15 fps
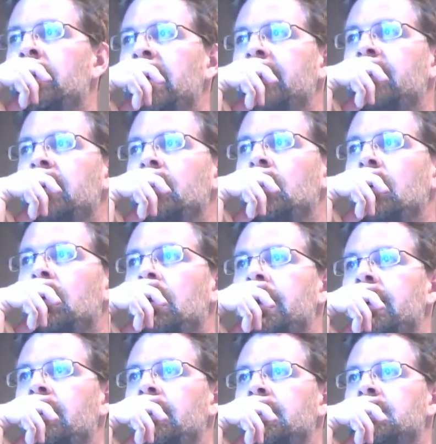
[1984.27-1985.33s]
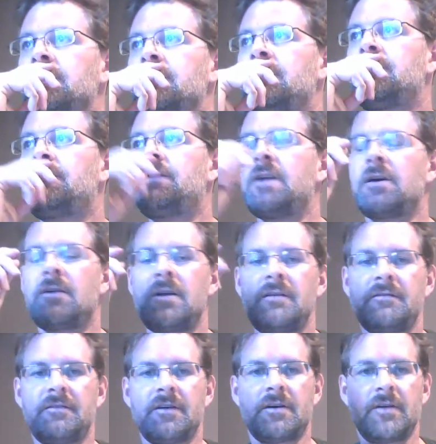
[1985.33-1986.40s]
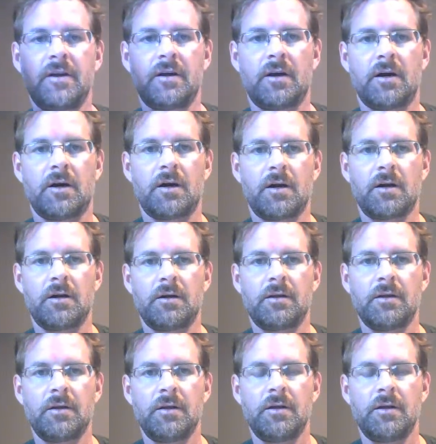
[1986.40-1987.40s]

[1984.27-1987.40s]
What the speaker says: make very well clear is very, very hard